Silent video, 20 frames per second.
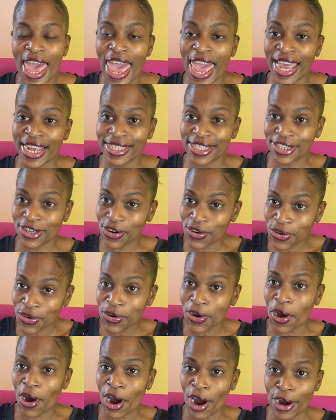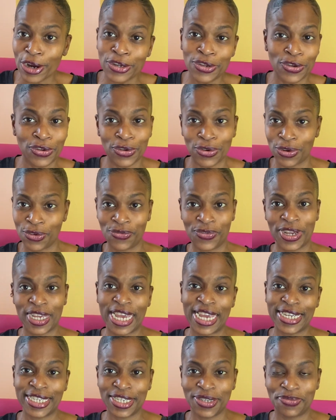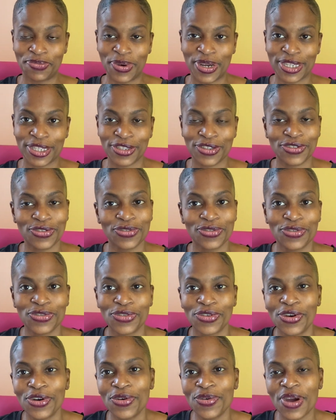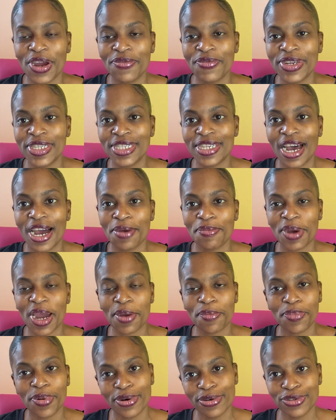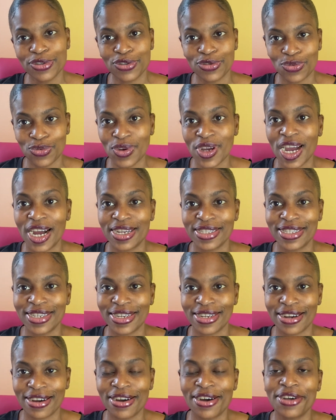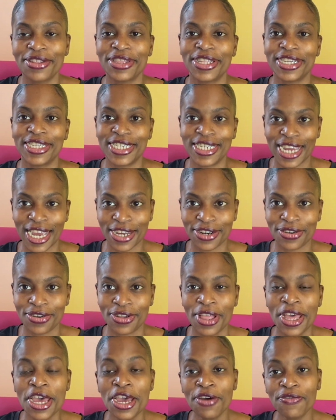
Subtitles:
and turn on your notification button so you know every time I post new content on the channel.